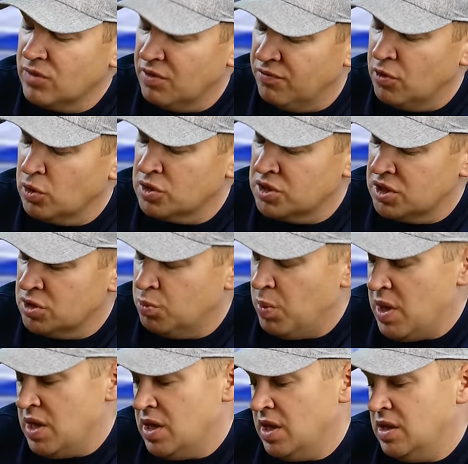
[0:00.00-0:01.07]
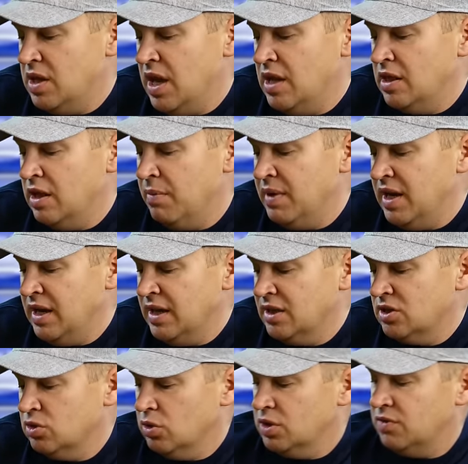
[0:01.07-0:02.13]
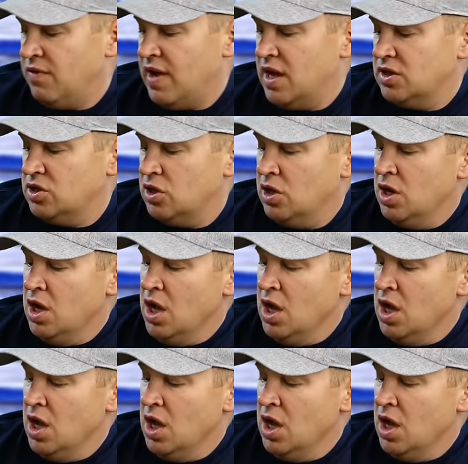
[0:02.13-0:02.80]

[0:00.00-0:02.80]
the focusing speed and, and limiting it so it's faster.